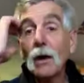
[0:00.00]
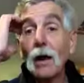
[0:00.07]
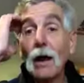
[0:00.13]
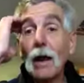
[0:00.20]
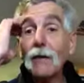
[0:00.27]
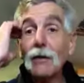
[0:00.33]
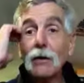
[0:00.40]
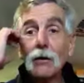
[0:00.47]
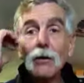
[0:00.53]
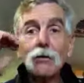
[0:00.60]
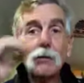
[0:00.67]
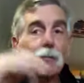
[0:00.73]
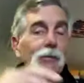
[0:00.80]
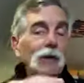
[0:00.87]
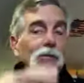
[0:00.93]
and they clone
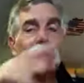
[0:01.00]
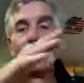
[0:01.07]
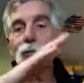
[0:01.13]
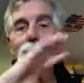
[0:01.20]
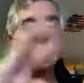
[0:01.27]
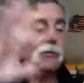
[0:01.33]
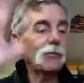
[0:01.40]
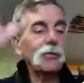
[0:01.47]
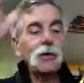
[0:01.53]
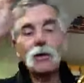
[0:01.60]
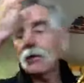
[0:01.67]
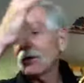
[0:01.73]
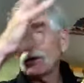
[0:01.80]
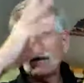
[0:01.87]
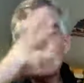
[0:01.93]
them. They take them over
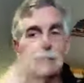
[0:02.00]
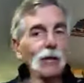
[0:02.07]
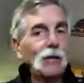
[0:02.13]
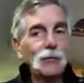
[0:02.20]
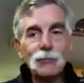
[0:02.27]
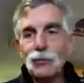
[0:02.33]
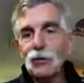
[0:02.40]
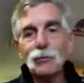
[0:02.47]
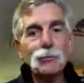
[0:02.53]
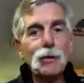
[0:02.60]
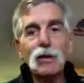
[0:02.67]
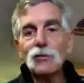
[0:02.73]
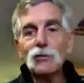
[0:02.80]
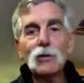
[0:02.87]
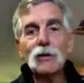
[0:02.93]
there, and they just
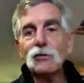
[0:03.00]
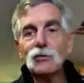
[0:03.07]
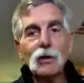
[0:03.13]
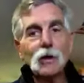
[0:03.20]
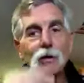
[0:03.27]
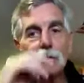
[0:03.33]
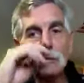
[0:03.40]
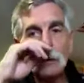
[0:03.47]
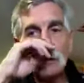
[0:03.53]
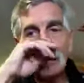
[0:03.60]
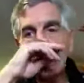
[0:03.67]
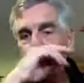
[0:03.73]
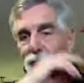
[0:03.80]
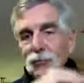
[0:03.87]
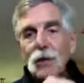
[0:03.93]
basically change.
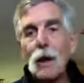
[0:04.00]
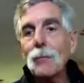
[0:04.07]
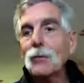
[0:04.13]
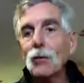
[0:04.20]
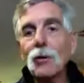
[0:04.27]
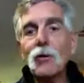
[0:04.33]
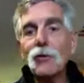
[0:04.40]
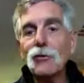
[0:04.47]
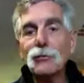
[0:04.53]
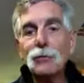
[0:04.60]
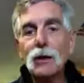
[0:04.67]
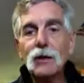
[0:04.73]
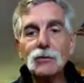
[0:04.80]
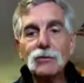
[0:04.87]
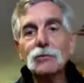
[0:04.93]
They copy all the
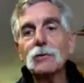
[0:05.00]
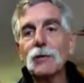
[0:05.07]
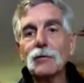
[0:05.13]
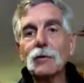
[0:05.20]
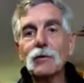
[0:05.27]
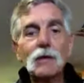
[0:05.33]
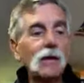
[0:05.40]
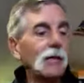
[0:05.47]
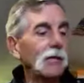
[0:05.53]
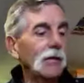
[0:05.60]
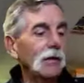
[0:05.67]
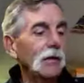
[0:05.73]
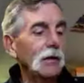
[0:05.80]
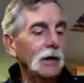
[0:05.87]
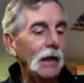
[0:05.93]
specs, everything,
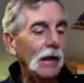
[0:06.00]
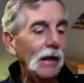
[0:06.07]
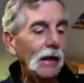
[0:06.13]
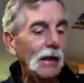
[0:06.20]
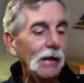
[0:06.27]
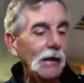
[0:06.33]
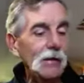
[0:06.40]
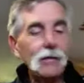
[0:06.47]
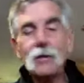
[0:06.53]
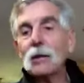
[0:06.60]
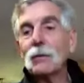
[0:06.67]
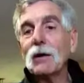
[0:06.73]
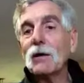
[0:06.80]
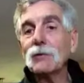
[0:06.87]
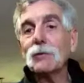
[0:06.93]
and
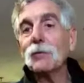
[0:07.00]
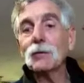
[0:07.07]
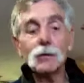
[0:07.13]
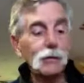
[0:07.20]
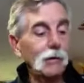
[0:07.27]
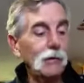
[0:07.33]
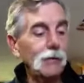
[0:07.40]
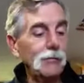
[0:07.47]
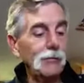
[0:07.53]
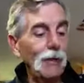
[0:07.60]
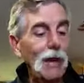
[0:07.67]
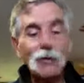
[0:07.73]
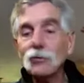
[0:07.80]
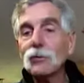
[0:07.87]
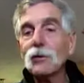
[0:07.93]
come out for a
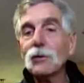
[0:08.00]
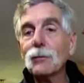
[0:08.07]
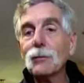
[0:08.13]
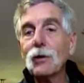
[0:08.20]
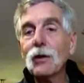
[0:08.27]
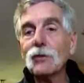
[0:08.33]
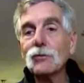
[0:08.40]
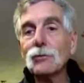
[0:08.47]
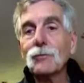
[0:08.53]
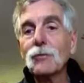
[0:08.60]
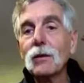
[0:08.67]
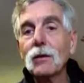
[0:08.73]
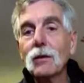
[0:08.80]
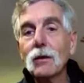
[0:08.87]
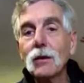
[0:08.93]
fraction of the price.
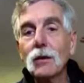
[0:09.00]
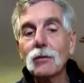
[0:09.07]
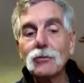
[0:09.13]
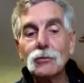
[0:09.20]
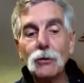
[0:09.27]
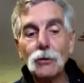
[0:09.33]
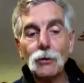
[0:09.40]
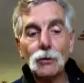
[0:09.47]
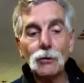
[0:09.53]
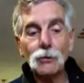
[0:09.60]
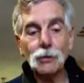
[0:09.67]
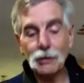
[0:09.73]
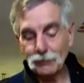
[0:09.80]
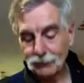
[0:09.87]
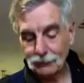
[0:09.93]

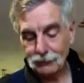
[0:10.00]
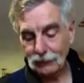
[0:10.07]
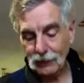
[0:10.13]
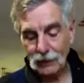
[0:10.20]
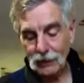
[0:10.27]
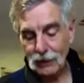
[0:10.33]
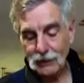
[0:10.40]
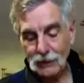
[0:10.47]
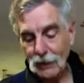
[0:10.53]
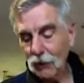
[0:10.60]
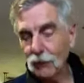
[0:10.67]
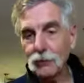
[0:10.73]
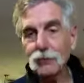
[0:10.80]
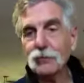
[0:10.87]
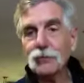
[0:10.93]
So
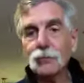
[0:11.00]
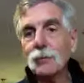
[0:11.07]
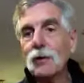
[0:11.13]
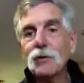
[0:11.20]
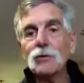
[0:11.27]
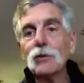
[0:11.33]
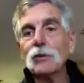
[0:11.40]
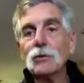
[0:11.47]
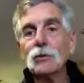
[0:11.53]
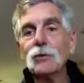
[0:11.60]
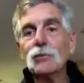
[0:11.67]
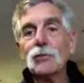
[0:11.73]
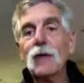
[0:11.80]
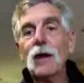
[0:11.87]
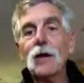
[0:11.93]
anyhow, it just makes a
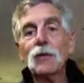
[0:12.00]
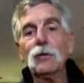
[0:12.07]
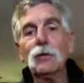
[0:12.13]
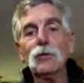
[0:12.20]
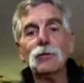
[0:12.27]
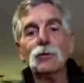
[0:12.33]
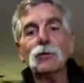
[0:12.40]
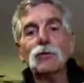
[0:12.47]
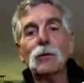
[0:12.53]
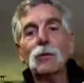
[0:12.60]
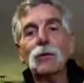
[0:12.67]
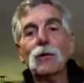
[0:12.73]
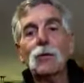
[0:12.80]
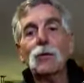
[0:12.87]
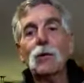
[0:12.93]
huge value for
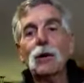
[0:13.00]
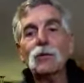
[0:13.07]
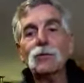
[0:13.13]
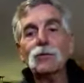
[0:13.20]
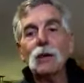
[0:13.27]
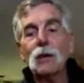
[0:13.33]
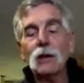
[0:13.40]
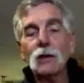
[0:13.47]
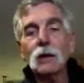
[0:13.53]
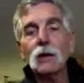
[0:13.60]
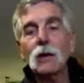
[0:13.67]
somebody that wants a